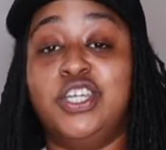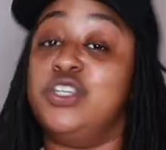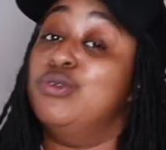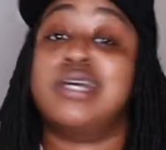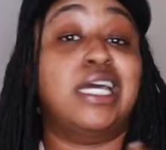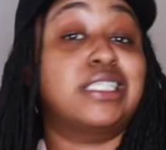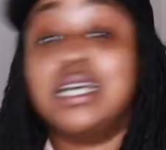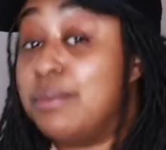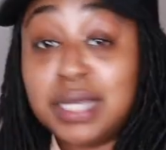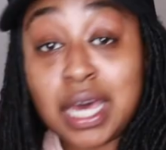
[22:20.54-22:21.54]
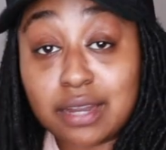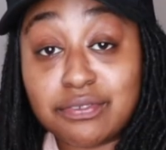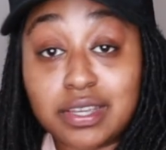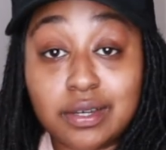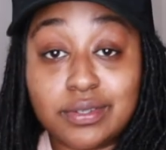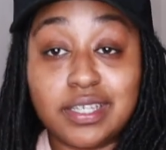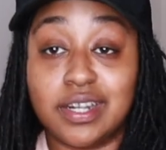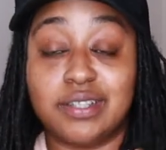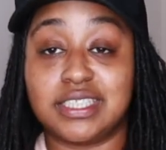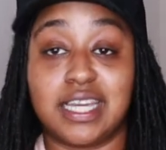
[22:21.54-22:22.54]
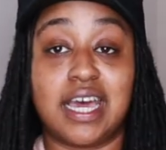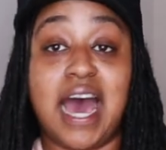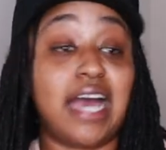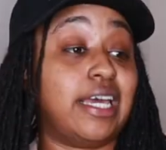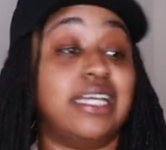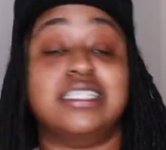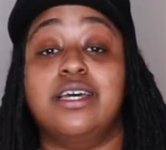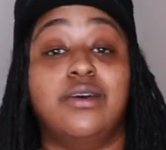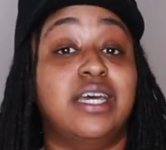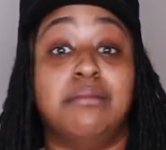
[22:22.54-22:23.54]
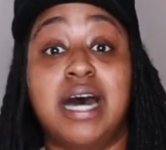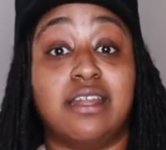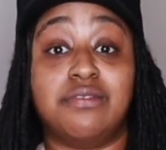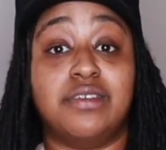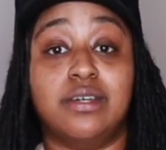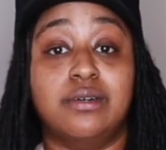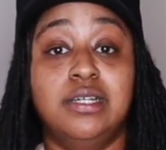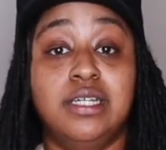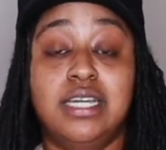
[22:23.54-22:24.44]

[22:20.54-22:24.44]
you can't tell me how to feel. You know what I'm saying? I can't tell him how to feel.